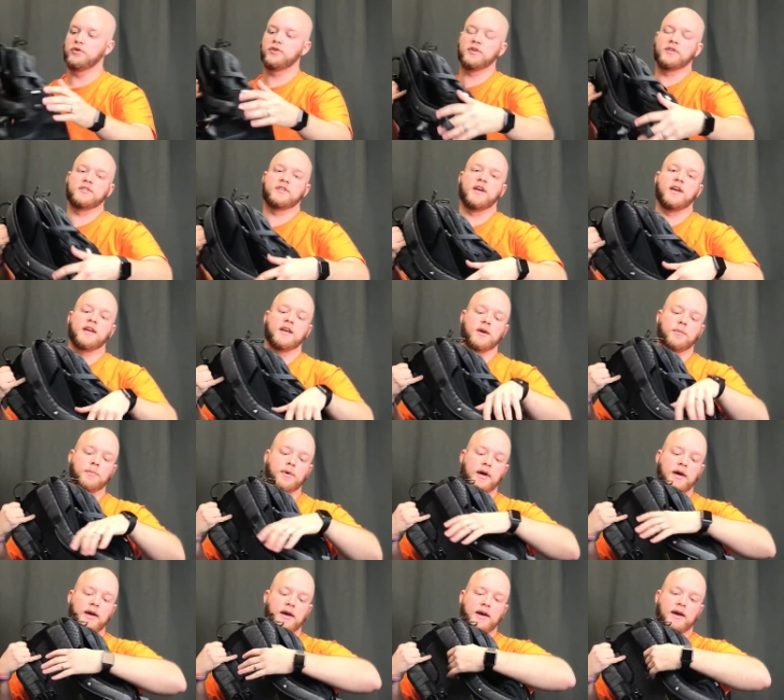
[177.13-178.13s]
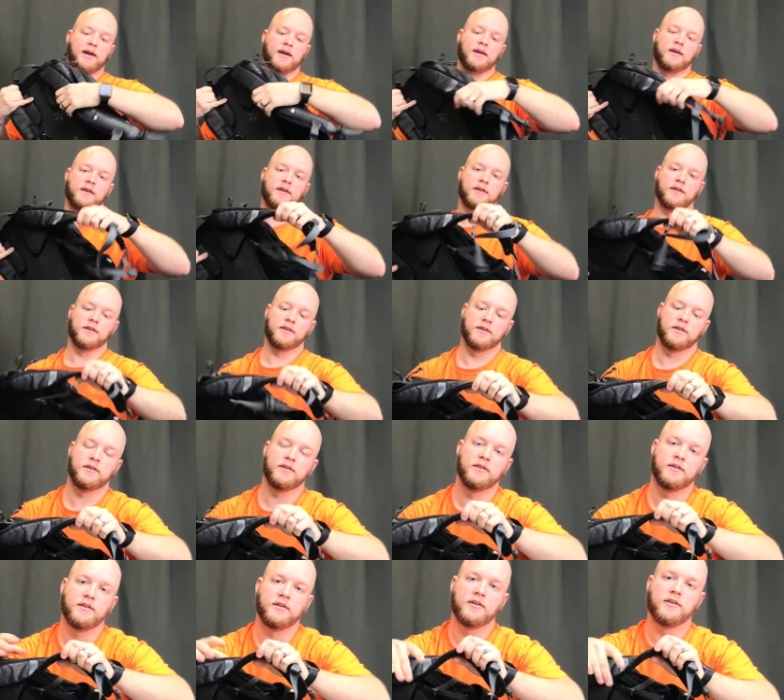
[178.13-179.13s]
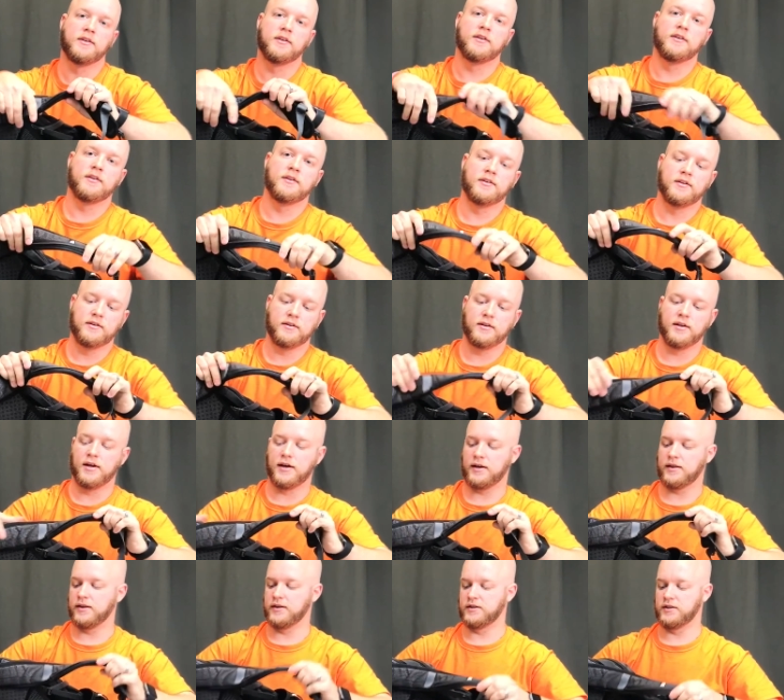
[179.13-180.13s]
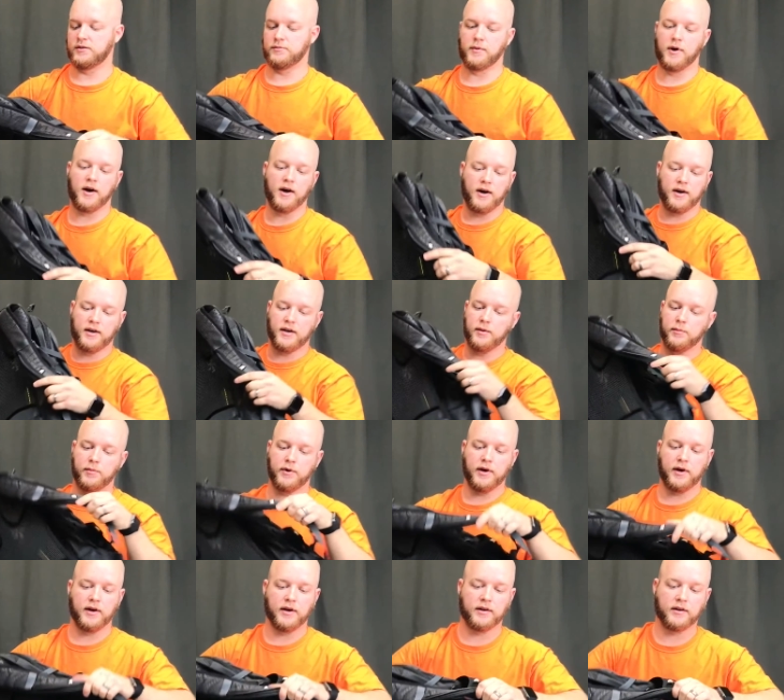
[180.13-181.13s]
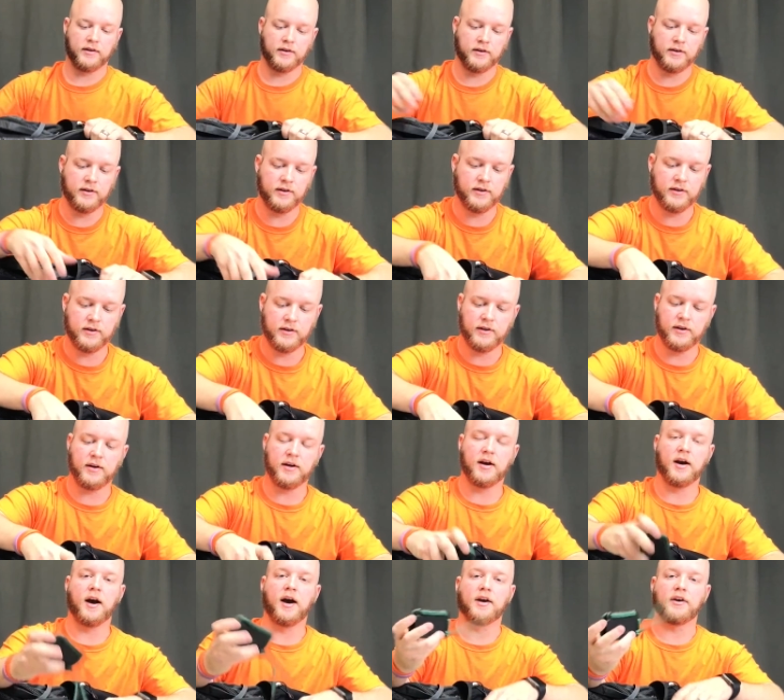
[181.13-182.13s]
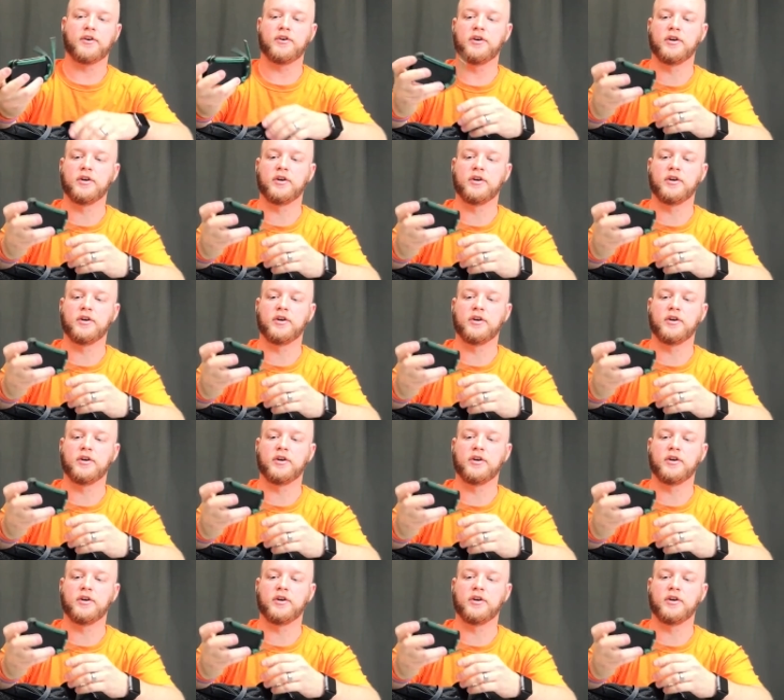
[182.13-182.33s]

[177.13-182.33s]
you can take a bag, like this is my hiking bag. I